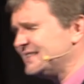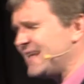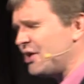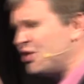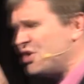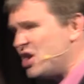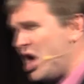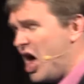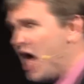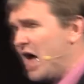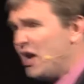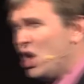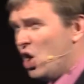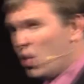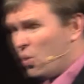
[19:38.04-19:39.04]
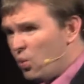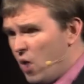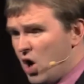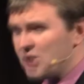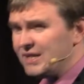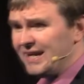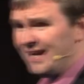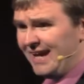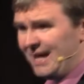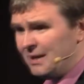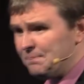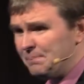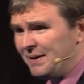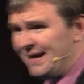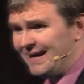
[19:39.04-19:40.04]
that are not walking
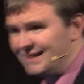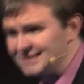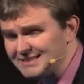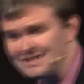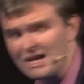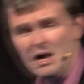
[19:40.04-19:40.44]
in peace.